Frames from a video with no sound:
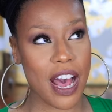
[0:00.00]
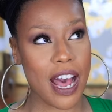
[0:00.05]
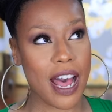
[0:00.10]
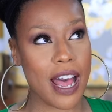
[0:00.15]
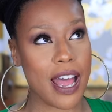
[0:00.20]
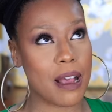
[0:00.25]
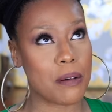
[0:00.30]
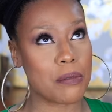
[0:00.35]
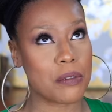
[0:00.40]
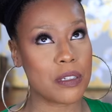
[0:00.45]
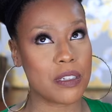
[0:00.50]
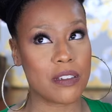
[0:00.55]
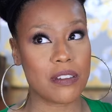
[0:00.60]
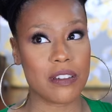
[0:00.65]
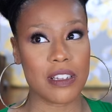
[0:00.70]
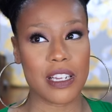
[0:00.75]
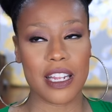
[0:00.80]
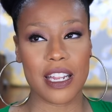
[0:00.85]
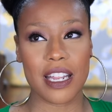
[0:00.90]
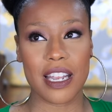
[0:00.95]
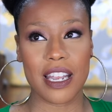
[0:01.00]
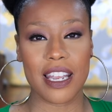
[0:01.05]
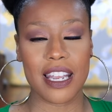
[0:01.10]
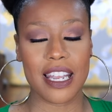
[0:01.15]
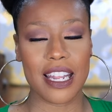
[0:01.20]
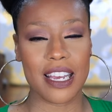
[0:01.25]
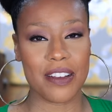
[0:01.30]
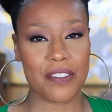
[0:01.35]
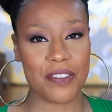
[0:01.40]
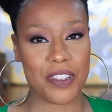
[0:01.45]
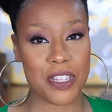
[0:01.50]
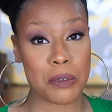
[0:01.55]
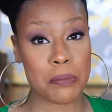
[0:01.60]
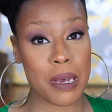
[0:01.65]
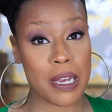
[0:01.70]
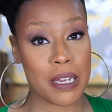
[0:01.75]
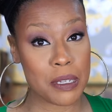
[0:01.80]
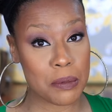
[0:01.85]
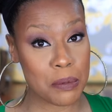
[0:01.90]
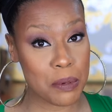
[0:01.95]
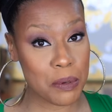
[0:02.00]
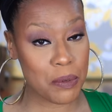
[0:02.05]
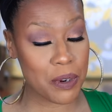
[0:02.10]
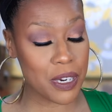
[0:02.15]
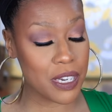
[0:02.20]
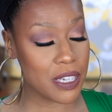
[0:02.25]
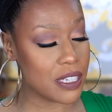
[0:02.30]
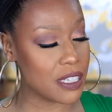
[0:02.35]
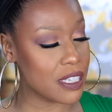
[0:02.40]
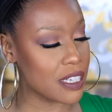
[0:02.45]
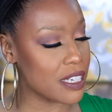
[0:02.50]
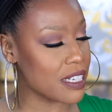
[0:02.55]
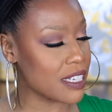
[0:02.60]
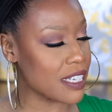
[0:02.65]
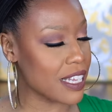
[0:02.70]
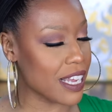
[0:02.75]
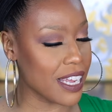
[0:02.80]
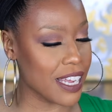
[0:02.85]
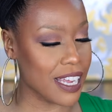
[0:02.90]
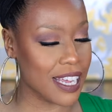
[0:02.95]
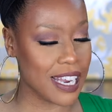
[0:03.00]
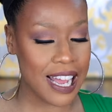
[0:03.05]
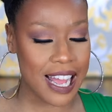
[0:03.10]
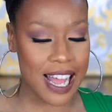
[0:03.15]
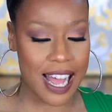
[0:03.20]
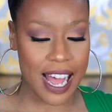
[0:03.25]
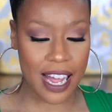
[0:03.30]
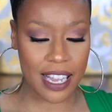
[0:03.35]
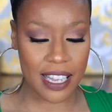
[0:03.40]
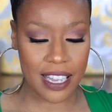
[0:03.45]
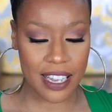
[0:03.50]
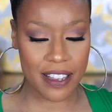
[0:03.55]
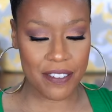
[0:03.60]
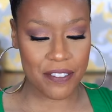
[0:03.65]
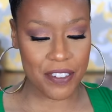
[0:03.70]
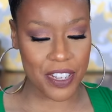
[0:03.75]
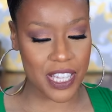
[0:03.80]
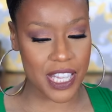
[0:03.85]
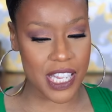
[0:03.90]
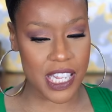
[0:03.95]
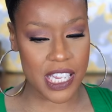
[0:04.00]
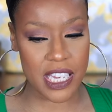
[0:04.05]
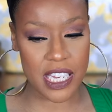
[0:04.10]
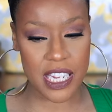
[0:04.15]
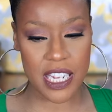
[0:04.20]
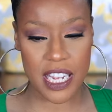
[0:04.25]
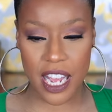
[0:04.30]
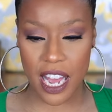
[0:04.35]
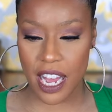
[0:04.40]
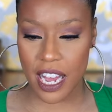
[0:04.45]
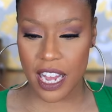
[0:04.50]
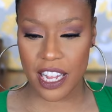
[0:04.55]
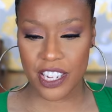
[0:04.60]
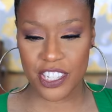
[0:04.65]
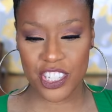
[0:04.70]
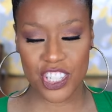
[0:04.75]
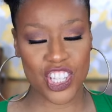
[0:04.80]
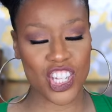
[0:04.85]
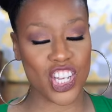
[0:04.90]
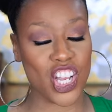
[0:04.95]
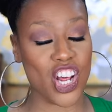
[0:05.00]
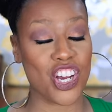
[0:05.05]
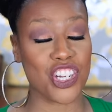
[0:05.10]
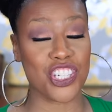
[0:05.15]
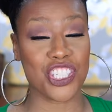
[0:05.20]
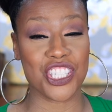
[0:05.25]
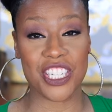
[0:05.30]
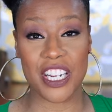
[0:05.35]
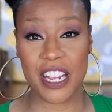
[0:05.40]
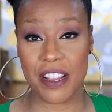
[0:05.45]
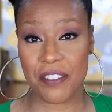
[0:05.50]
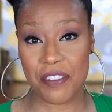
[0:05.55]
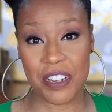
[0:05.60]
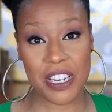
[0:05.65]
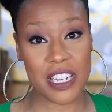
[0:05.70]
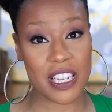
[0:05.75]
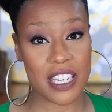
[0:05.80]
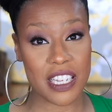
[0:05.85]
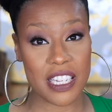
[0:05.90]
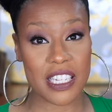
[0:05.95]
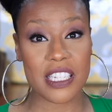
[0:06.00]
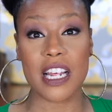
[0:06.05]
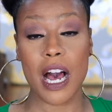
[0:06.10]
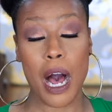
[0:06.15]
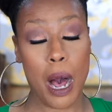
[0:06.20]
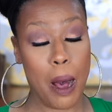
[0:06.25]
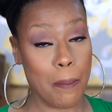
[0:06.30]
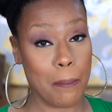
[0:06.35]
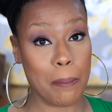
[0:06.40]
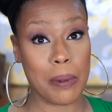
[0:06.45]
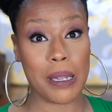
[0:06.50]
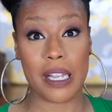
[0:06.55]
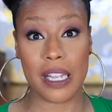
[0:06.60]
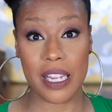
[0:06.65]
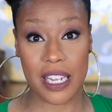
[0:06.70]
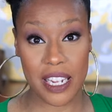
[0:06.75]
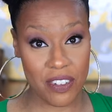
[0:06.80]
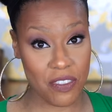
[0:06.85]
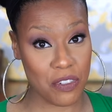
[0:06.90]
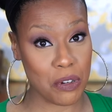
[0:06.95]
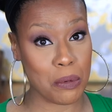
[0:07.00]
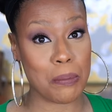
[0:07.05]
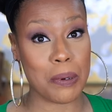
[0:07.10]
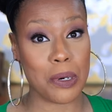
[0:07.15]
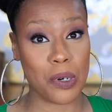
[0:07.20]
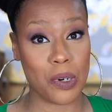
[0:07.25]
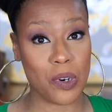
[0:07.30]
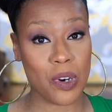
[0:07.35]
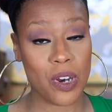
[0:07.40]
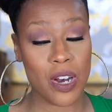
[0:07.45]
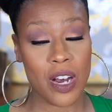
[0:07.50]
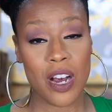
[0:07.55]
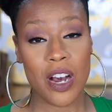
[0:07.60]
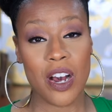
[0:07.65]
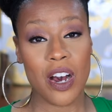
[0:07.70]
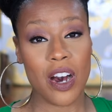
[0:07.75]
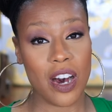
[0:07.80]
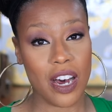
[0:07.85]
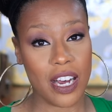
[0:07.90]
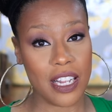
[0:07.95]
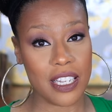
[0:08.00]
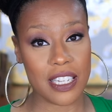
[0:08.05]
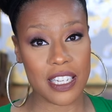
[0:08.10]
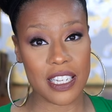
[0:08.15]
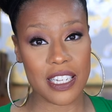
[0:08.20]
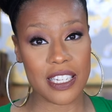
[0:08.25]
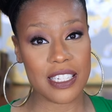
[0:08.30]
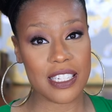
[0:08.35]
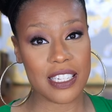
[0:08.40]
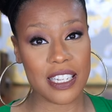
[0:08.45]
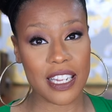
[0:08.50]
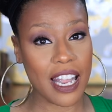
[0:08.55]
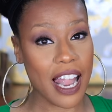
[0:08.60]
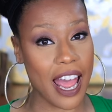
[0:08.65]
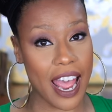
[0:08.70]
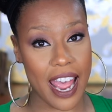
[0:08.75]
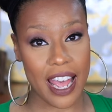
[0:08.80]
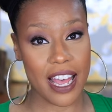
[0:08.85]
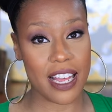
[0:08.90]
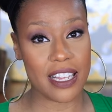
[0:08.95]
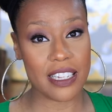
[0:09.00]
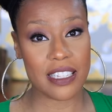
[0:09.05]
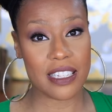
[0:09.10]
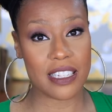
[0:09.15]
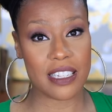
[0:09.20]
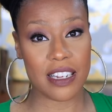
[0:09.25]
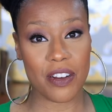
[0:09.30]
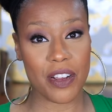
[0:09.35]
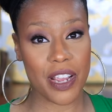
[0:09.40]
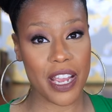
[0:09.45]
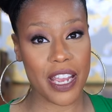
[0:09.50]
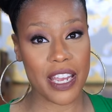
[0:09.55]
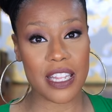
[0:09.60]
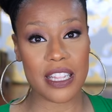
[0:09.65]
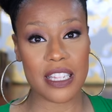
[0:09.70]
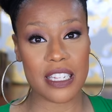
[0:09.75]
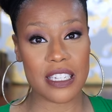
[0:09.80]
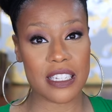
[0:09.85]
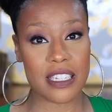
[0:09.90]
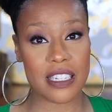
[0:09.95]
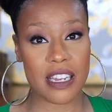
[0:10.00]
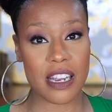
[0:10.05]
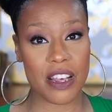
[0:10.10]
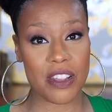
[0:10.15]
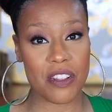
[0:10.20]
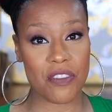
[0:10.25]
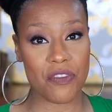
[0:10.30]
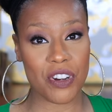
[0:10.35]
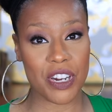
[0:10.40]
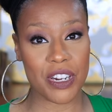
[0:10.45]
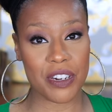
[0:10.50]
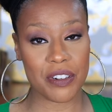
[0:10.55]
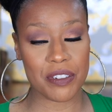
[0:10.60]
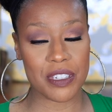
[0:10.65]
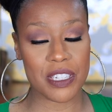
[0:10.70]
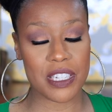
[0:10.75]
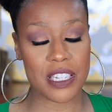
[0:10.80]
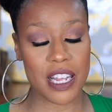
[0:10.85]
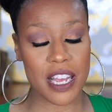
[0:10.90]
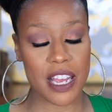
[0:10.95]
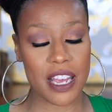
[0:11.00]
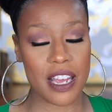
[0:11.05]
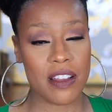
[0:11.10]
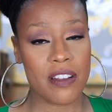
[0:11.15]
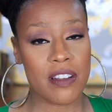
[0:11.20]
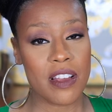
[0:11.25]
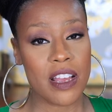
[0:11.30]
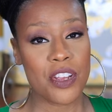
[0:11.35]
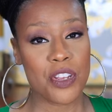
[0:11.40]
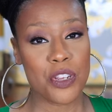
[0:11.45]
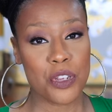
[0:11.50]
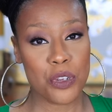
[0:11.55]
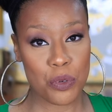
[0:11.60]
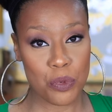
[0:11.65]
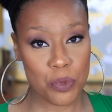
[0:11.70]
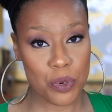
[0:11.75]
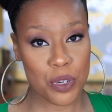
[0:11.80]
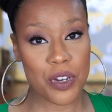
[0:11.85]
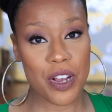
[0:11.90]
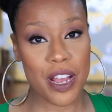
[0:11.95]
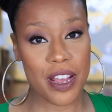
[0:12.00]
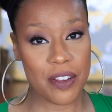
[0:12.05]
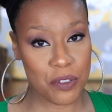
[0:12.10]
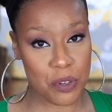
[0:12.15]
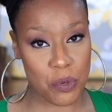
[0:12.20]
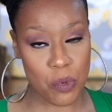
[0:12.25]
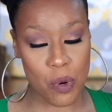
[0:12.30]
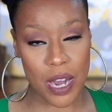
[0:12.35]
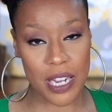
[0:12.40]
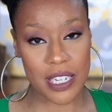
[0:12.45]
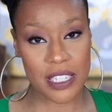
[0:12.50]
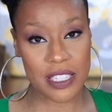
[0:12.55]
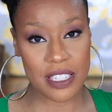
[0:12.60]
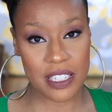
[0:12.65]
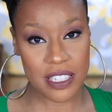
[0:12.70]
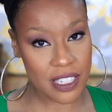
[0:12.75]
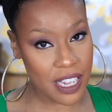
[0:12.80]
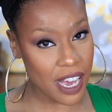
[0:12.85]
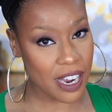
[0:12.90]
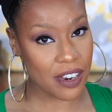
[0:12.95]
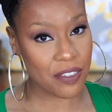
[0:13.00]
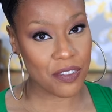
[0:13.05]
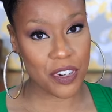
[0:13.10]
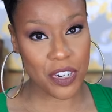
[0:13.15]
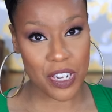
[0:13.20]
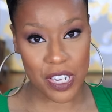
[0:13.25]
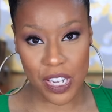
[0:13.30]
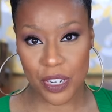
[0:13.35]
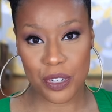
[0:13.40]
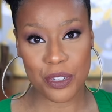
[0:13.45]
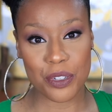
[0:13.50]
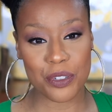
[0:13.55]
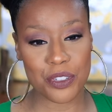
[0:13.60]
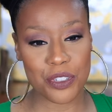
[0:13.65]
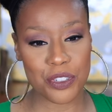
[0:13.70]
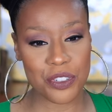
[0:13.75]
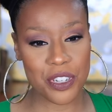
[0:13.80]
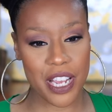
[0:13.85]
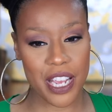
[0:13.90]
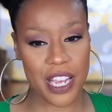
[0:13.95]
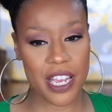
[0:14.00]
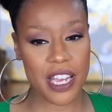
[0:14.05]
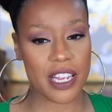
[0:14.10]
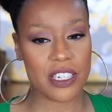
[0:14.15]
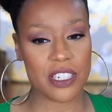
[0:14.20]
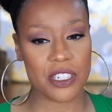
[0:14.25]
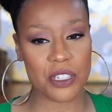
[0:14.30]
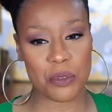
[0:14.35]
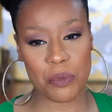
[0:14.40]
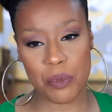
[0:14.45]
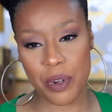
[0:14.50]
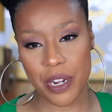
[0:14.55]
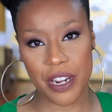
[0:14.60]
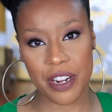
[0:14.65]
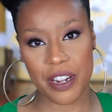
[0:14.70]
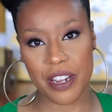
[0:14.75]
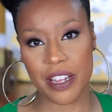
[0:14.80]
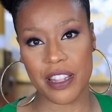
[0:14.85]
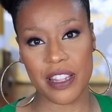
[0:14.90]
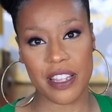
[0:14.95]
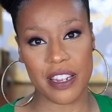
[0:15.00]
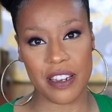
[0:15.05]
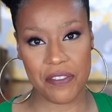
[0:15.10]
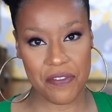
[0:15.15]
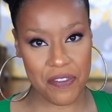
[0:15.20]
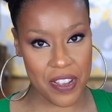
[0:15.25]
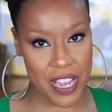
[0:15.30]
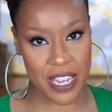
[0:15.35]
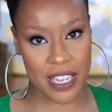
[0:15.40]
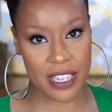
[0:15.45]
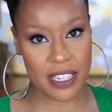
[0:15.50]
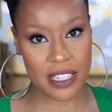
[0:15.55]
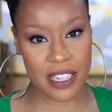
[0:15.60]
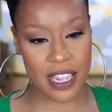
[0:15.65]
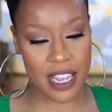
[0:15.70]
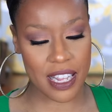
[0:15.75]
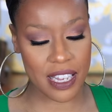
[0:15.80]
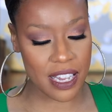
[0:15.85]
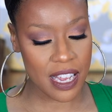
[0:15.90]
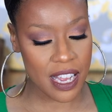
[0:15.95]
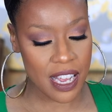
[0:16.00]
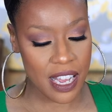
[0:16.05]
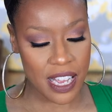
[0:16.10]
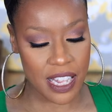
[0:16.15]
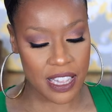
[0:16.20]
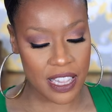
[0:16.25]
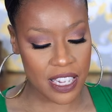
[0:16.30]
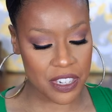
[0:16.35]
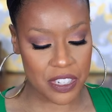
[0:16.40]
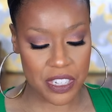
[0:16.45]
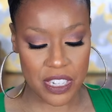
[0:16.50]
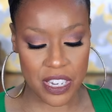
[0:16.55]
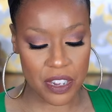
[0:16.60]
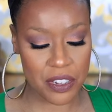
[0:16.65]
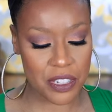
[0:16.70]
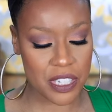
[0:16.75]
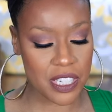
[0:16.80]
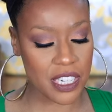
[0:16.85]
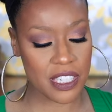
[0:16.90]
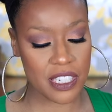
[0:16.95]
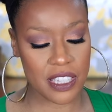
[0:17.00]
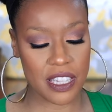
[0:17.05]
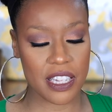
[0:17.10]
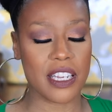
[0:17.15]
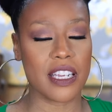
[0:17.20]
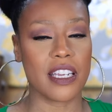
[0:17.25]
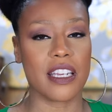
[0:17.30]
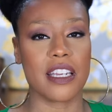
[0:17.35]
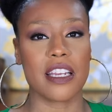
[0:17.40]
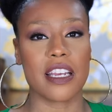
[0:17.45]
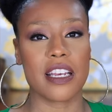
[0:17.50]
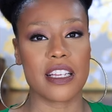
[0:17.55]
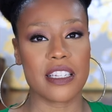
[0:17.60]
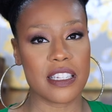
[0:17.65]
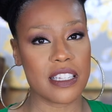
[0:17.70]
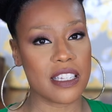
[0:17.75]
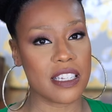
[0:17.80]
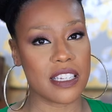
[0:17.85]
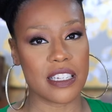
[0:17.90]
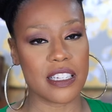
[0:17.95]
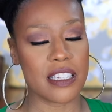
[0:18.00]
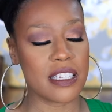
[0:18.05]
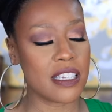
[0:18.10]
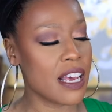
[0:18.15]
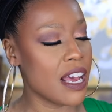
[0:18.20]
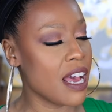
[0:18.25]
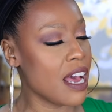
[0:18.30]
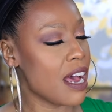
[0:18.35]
I absolutely love this. My husband wears this and I love it. The sillage, the longevity is unbelievable on this. It lasts, okay? And this is another fragrance that you will have to wash this out of your clothes. You can't just wear it and then it fades. That there's no such thing as this.